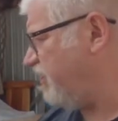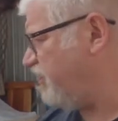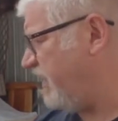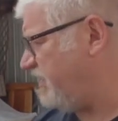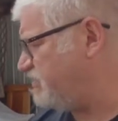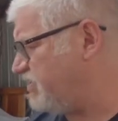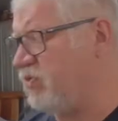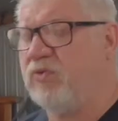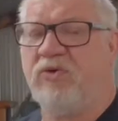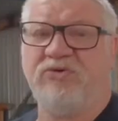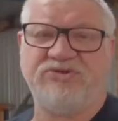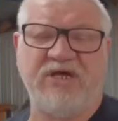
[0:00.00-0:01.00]
things that
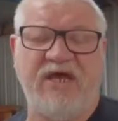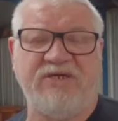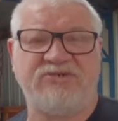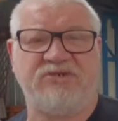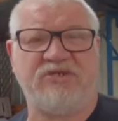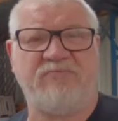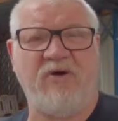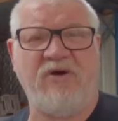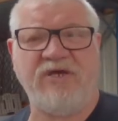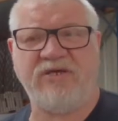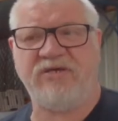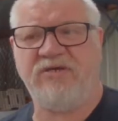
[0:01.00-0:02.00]
will change on the
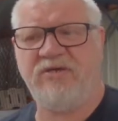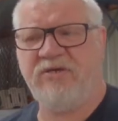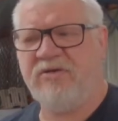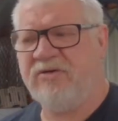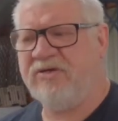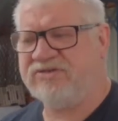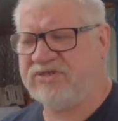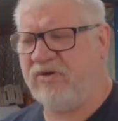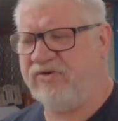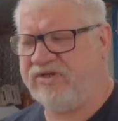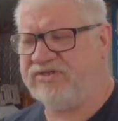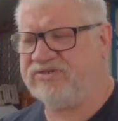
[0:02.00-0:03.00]
bike. So
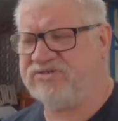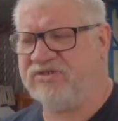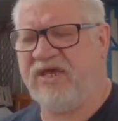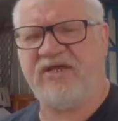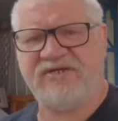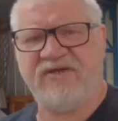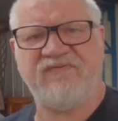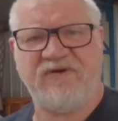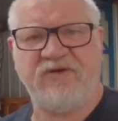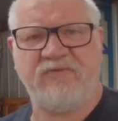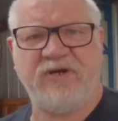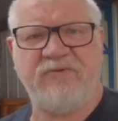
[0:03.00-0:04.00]
it is, yeah, definitely a
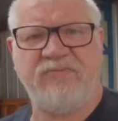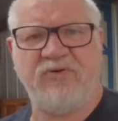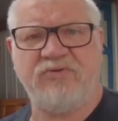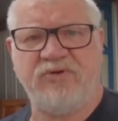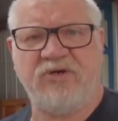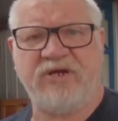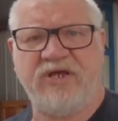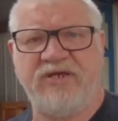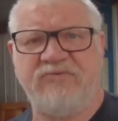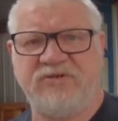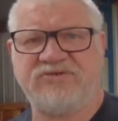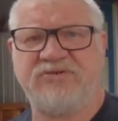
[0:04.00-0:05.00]
rebuild, not a
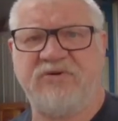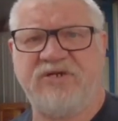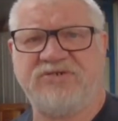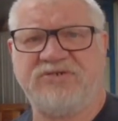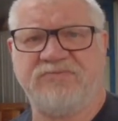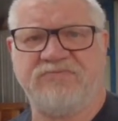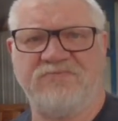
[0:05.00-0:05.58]
restoration.